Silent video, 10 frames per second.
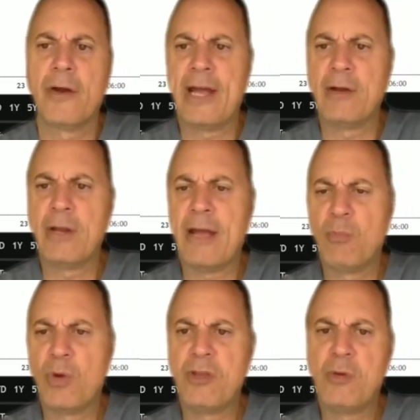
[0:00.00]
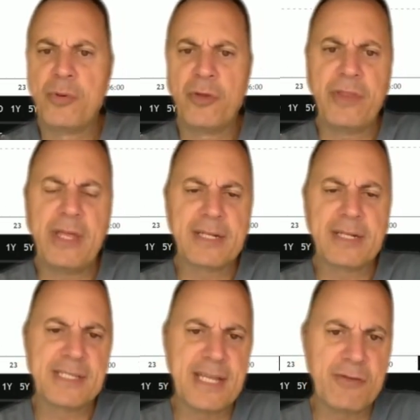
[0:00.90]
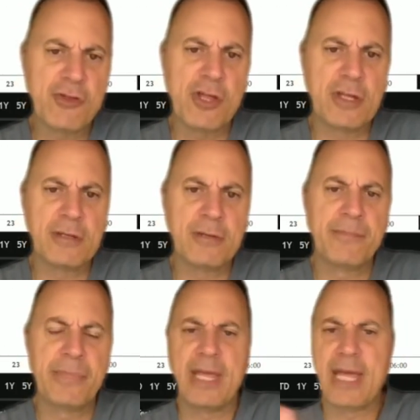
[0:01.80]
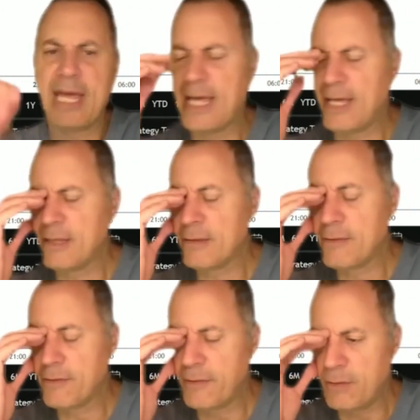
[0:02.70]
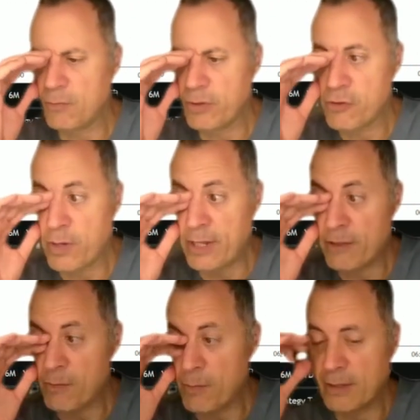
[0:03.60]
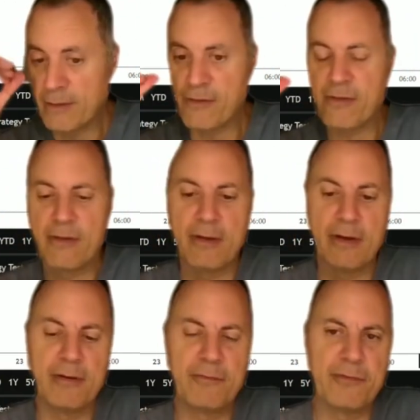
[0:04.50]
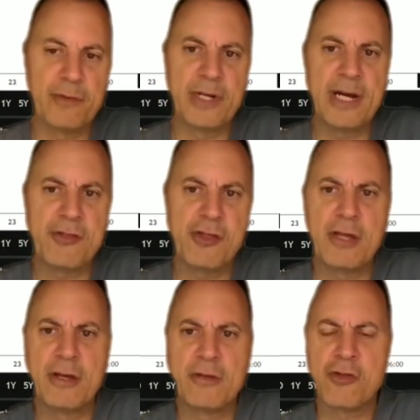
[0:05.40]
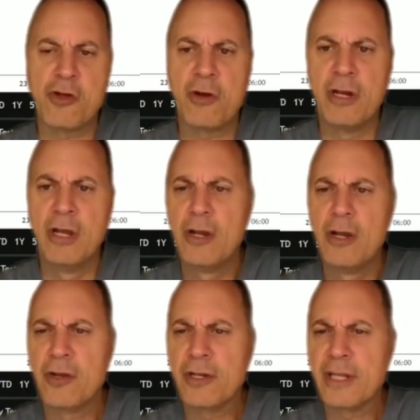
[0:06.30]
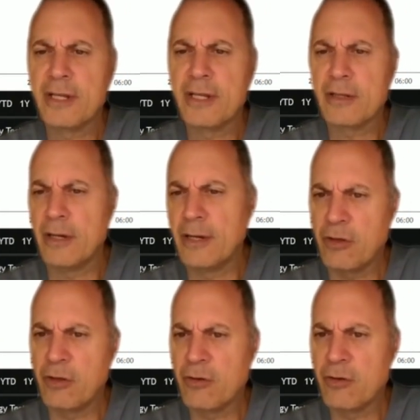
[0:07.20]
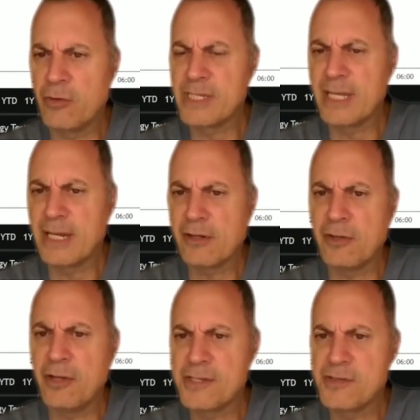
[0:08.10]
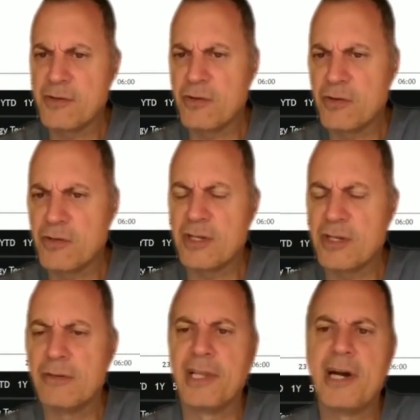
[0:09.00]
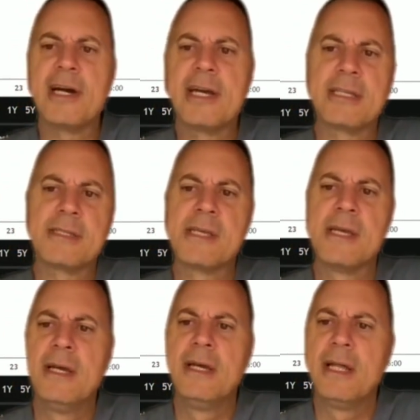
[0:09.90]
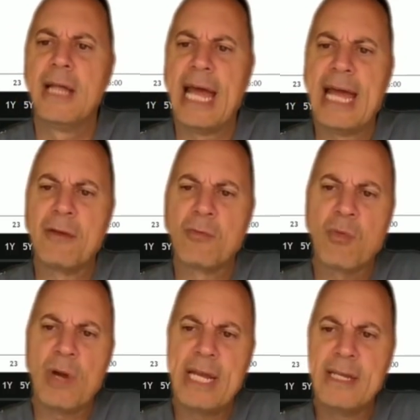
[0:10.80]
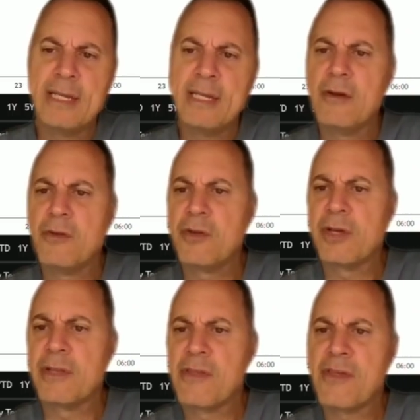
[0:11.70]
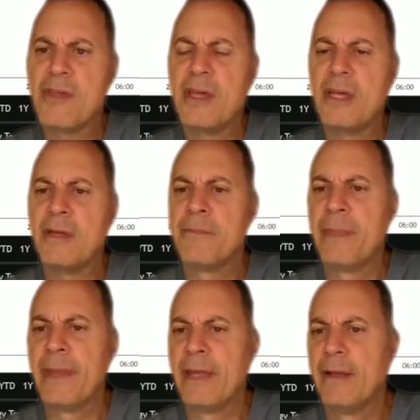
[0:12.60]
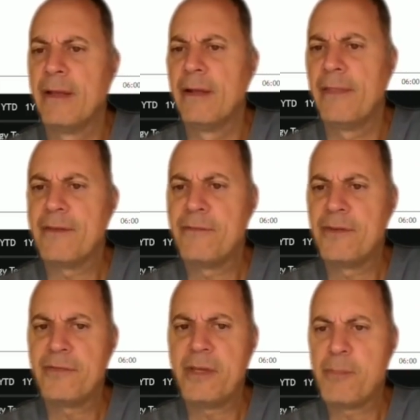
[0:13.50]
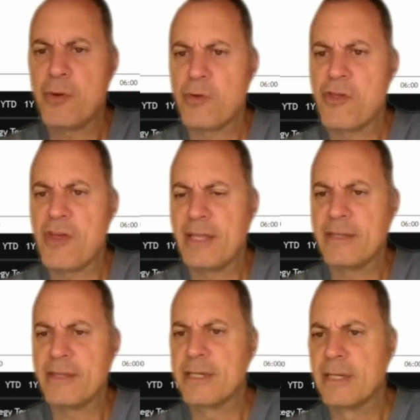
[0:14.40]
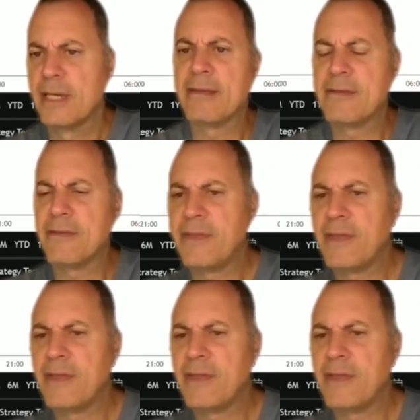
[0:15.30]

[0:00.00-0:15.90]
right? And when you put the extension and the retracements of Fibonacci on your chart, you're going to get clusters of lines. And right in here, you can see that the 50% and